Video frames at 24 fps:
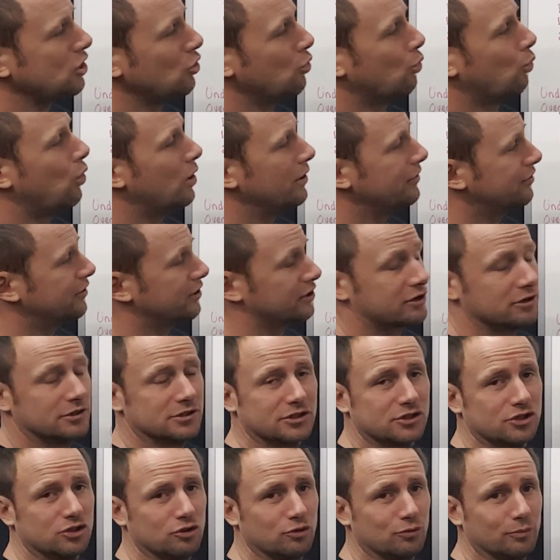what they're
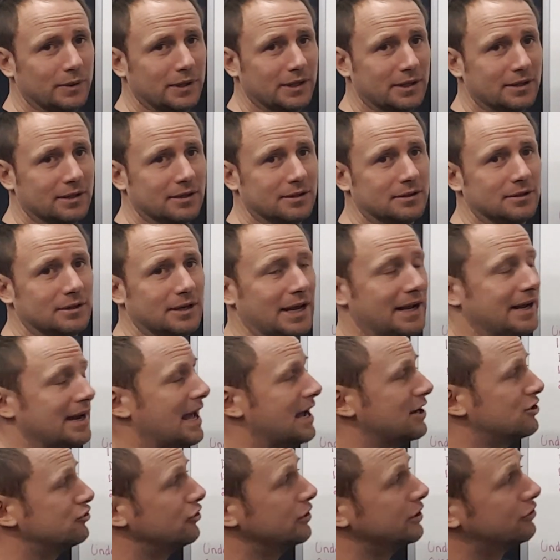consuming and
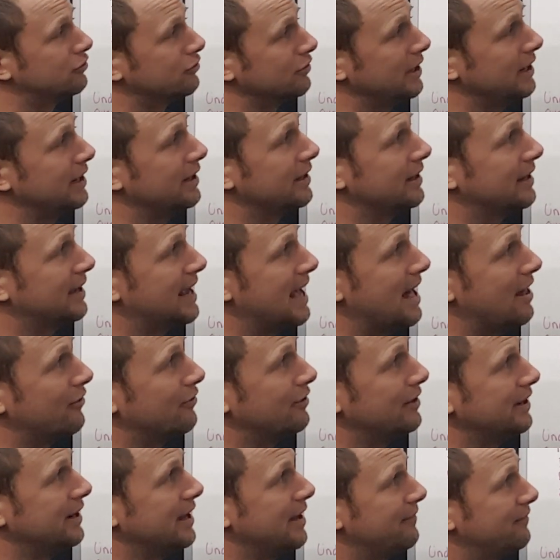actually creating a
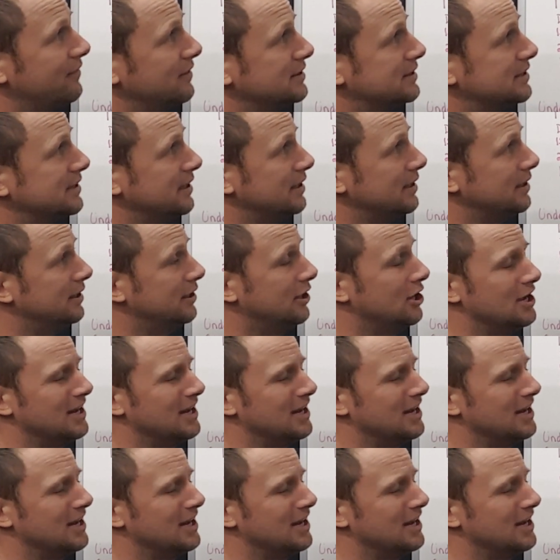calorie deficit.